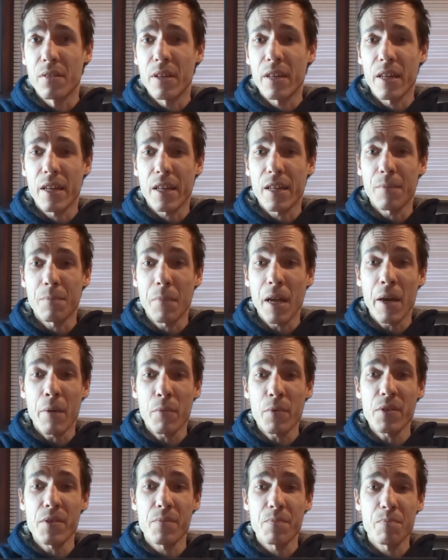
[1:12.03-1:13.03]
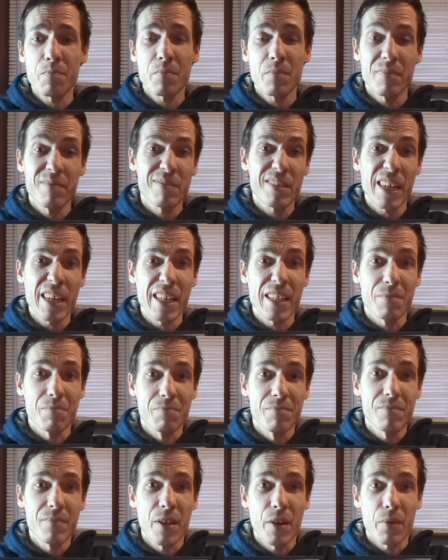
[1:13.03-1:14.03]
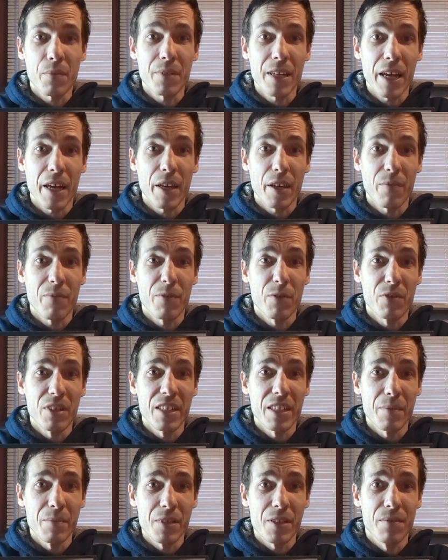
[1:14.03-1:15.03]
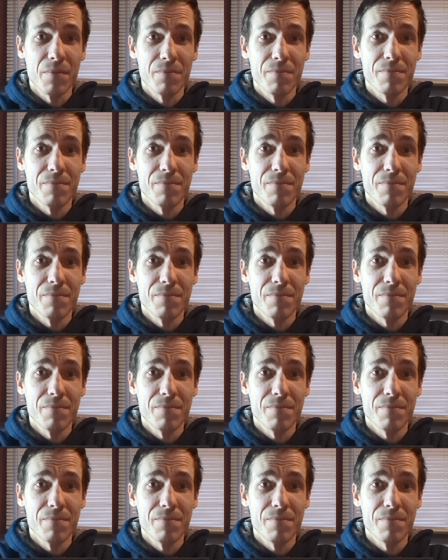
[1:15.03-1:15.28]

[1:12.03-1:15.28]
and I was kind of, dying a few times.